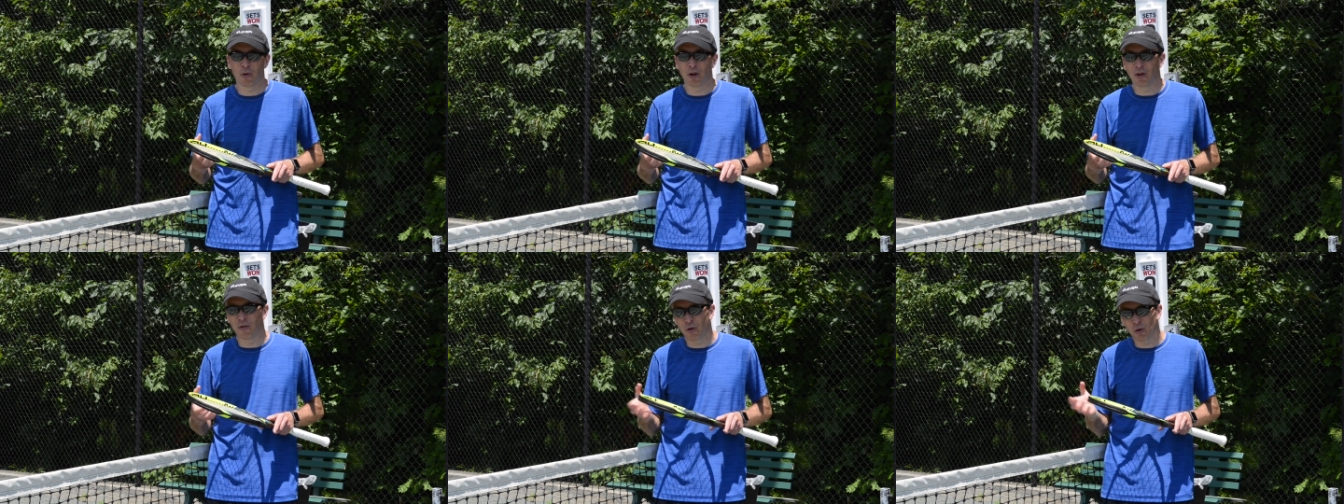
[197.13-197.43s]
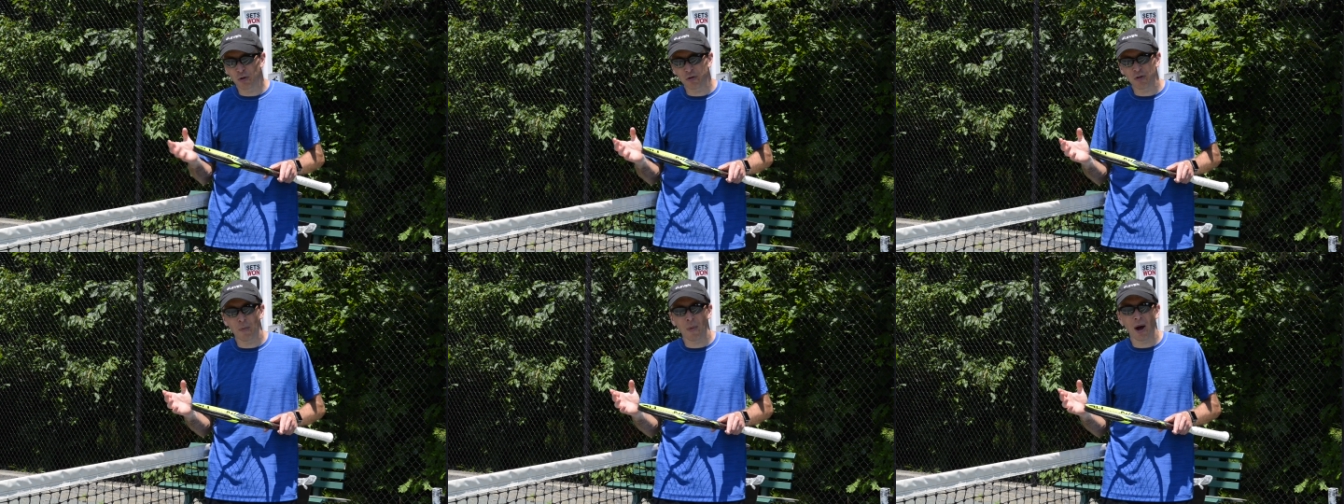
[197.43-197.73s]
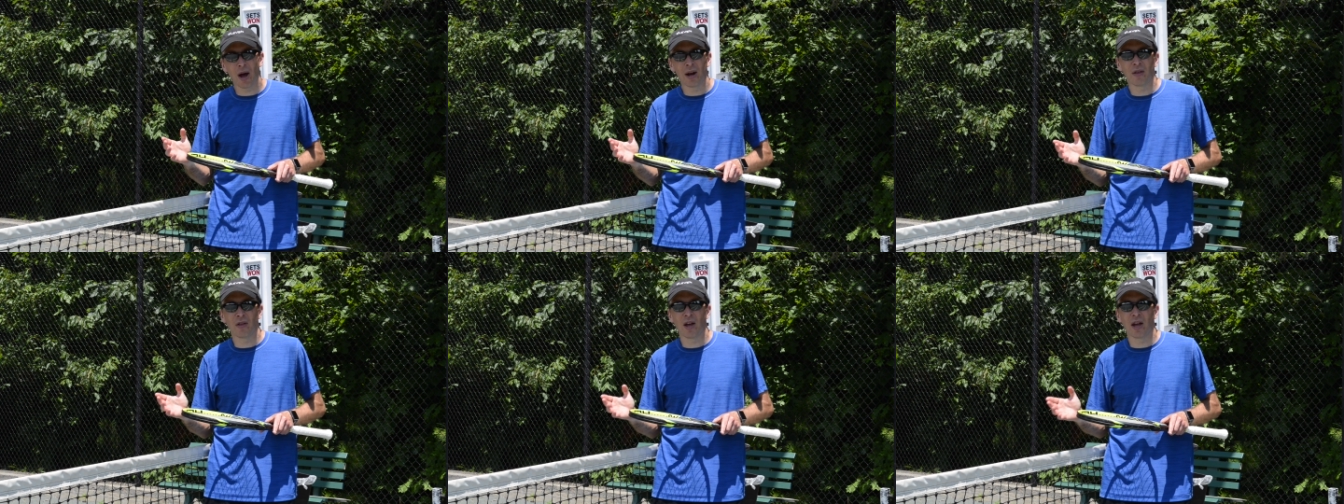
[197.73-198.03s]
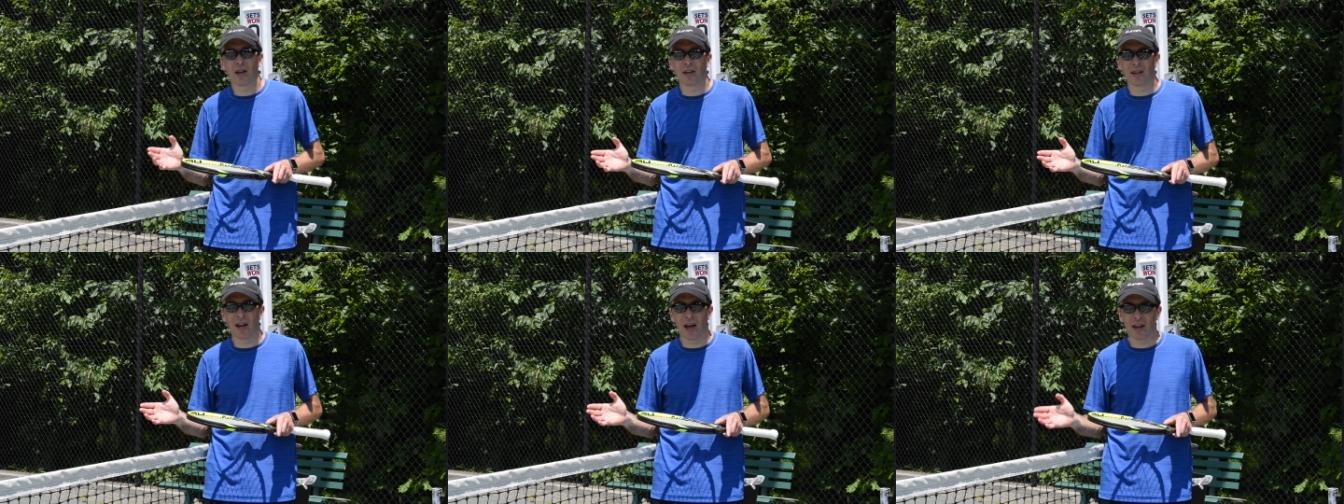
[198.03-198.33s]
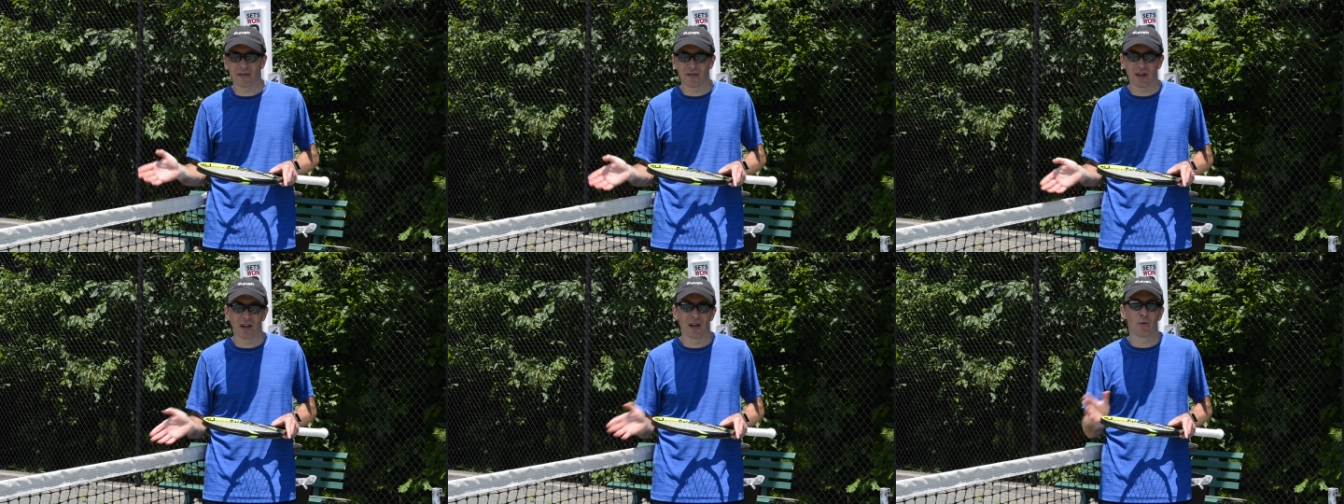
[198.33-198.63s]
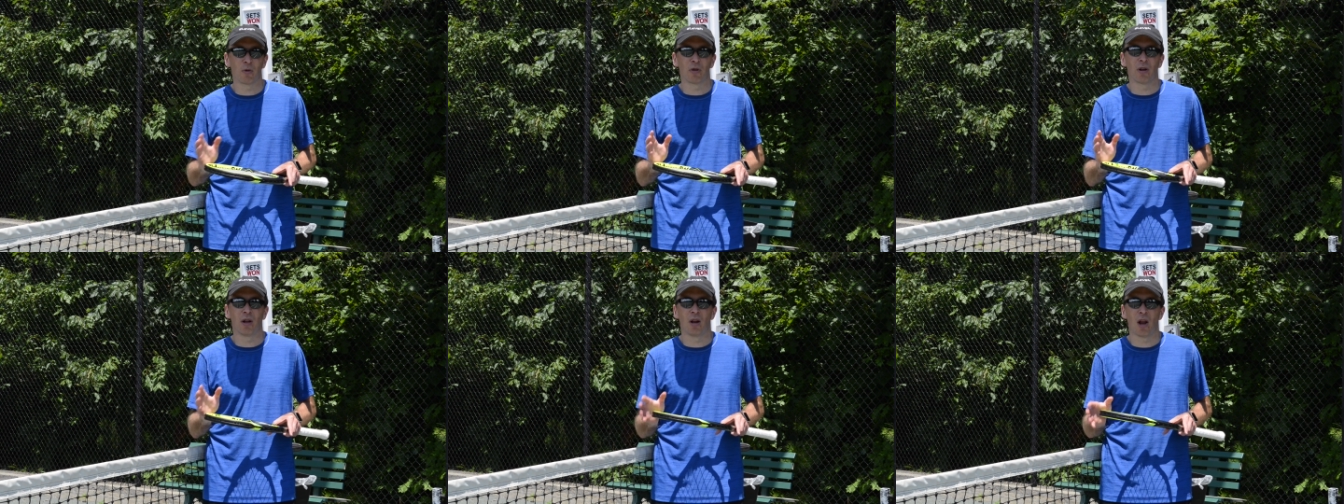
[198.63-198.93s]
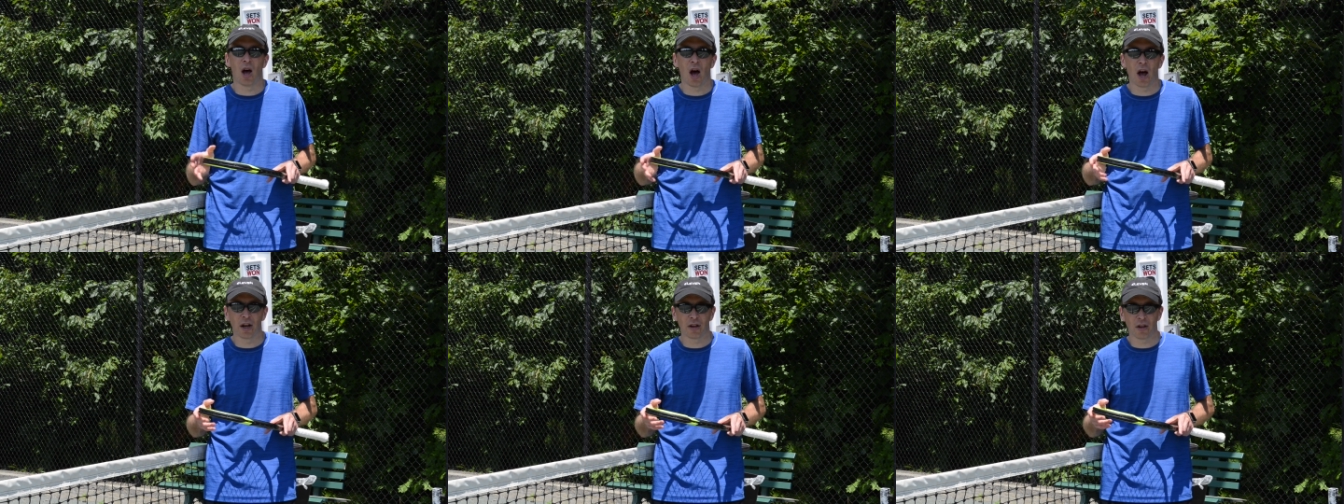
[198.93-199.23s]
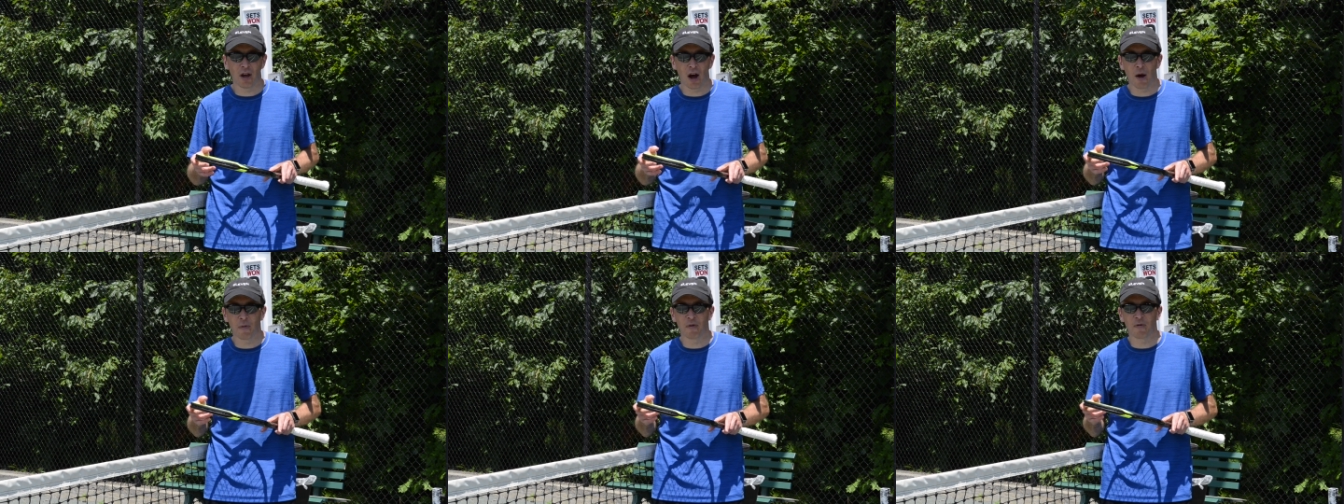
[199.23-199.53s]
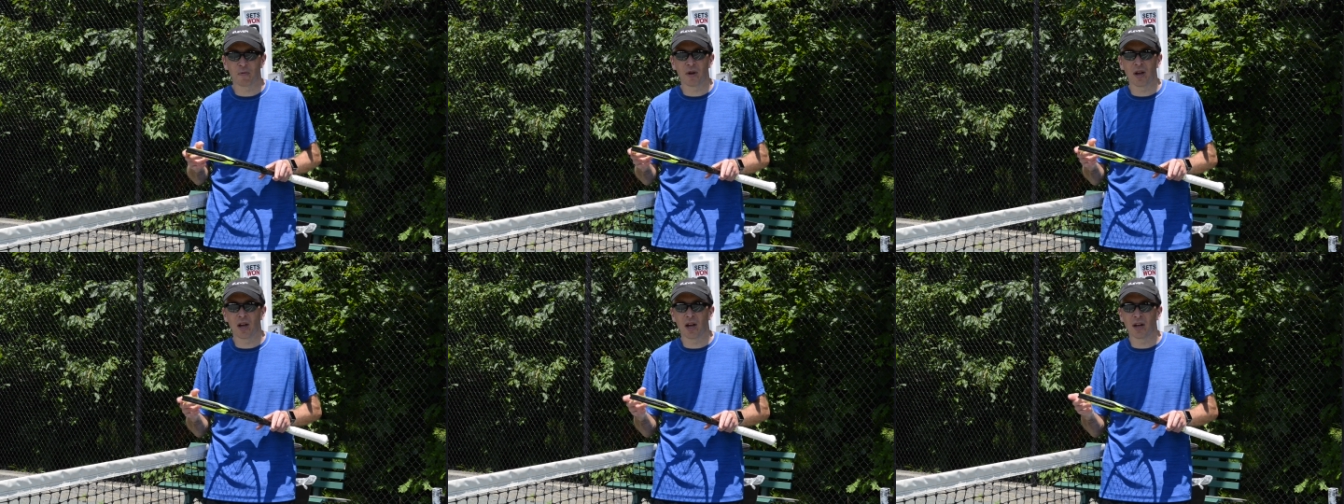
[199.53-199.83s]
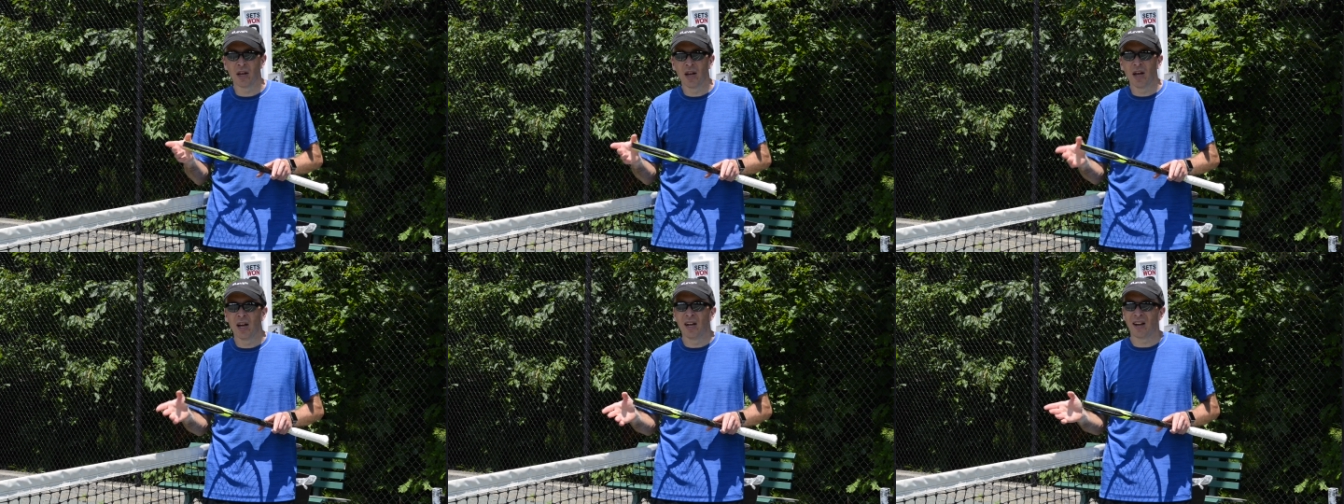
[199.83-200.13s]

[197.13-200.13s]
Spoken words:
but if you're somebody that likes to hit with a lot of top spin,